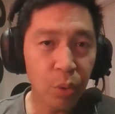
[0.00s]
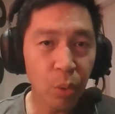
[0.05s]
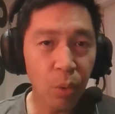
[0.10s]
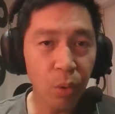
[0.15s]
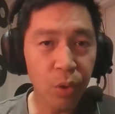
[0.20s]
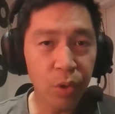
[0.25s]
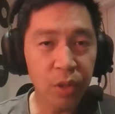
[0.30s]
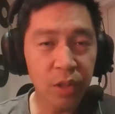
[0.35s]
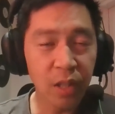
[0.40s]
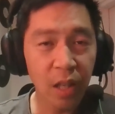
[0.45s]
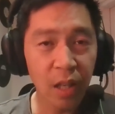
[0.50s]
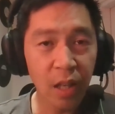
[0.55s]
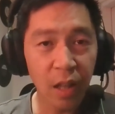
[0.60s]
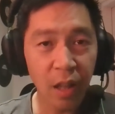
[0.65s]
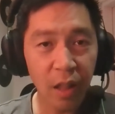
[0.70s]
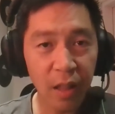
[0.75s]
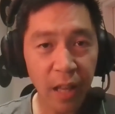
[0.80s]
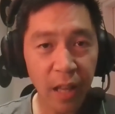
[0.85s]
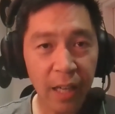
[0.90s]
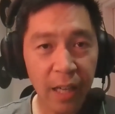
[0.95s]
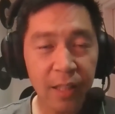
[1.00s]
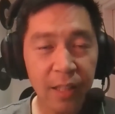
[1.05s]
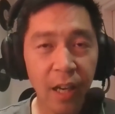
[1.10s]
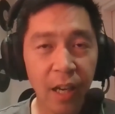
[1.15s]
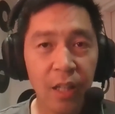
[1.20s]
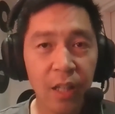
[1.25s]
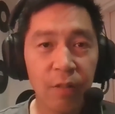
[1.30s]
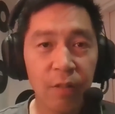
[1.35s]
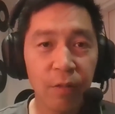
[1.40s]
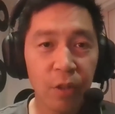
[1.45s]
towards that
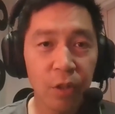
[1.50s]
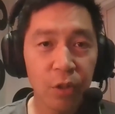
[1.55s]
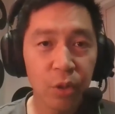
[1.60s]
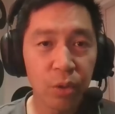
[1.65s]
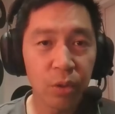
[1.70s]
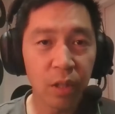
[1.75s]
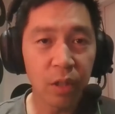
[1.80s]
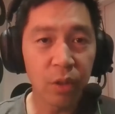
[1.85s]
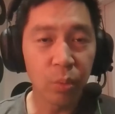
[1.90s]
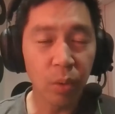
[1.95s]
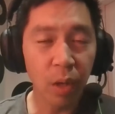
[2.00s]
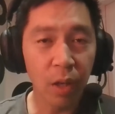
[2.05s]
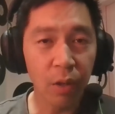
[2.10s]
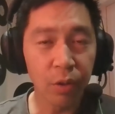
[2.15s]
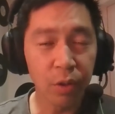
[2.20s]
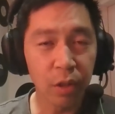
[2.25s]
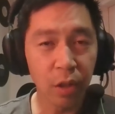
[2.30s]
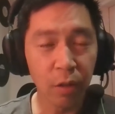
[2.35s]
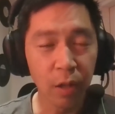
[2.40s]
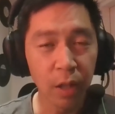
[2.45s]
kind of industry as well.